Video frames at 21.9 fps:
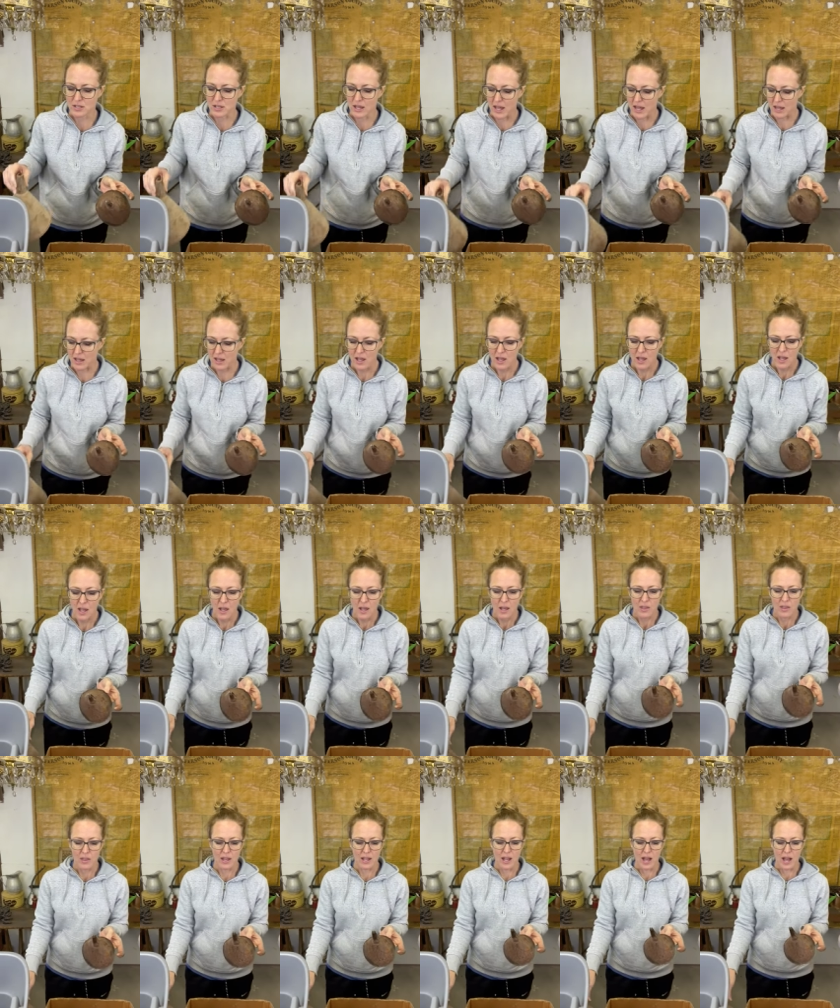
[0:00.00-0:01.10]
Like,
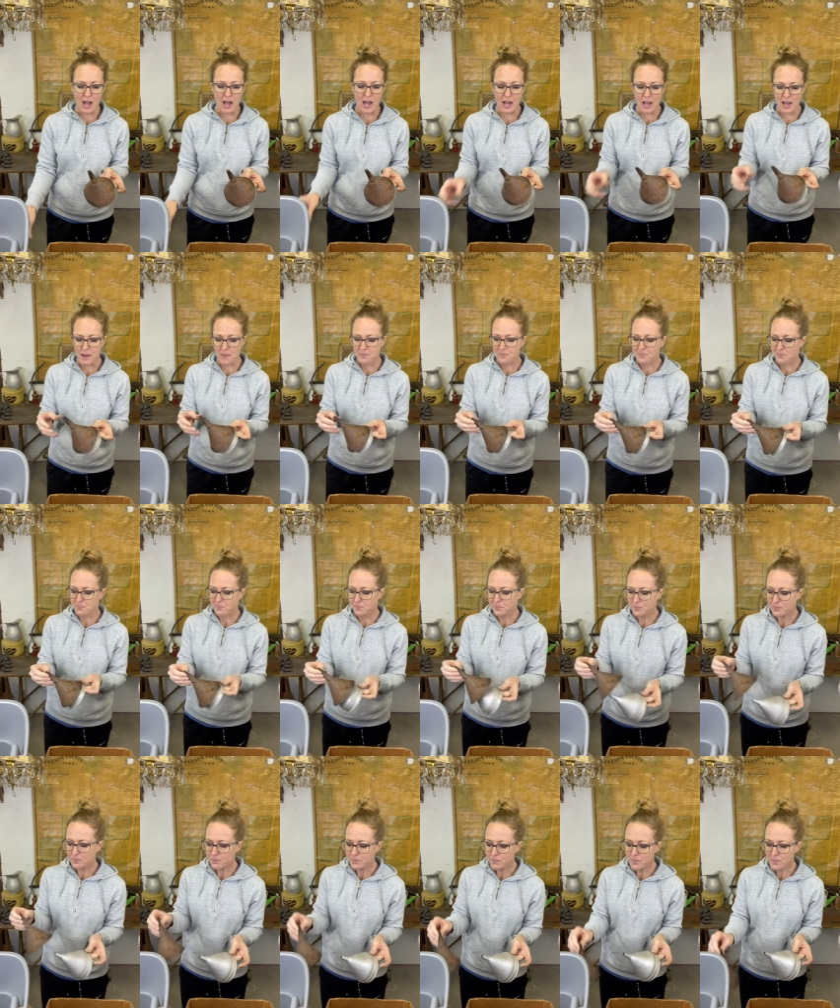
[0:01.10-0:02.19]
the guy
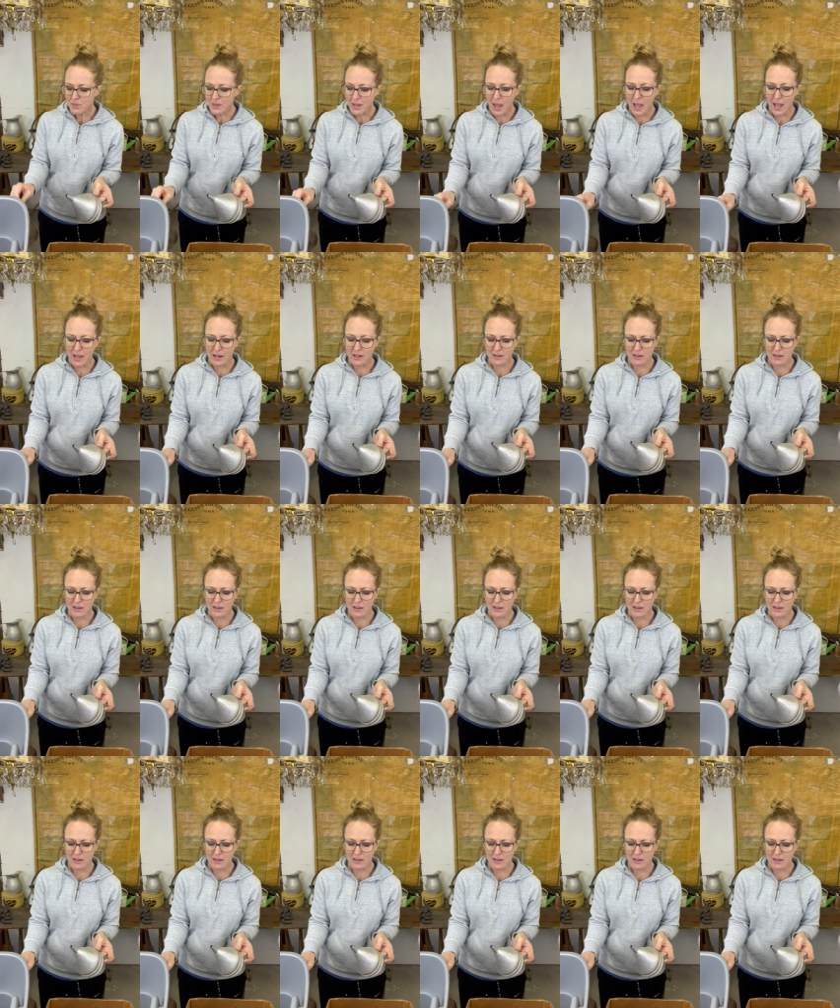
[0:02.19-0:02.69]
had